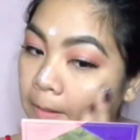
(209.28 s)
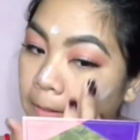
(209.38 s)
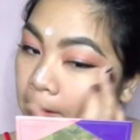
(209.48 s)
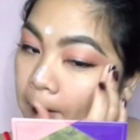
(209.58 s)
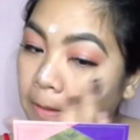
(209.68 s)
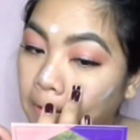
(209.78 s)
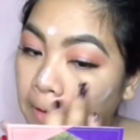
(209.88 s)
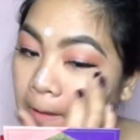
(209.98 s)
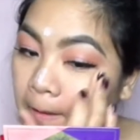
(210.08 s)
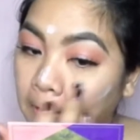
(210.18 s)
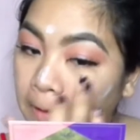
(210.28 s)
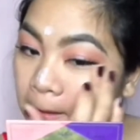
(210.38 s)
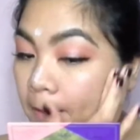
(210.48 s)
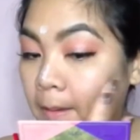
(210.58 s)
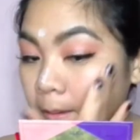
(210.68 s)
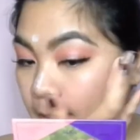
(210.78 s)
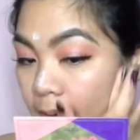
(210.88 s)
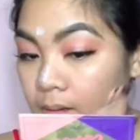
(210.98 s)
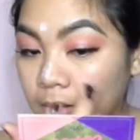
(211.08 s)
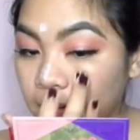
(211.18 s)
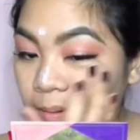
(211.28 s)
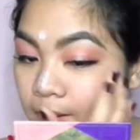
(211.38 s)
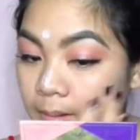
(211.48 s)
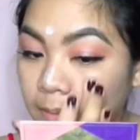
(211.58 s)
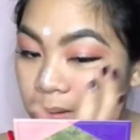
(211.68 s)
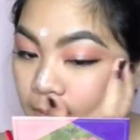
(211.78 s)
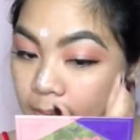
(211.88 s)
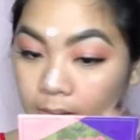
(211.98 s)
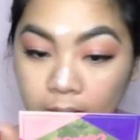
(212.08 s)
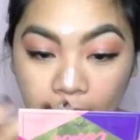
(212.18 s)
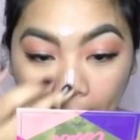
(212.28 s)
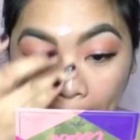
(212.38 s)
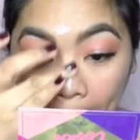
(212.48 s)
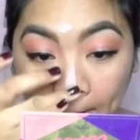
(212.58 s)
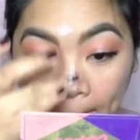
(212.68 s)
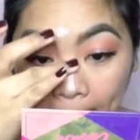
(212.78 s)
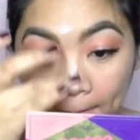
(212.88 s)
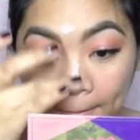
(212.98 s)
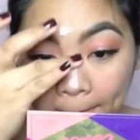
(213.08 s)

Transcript: And I'm applying it in the parts of my face where I want to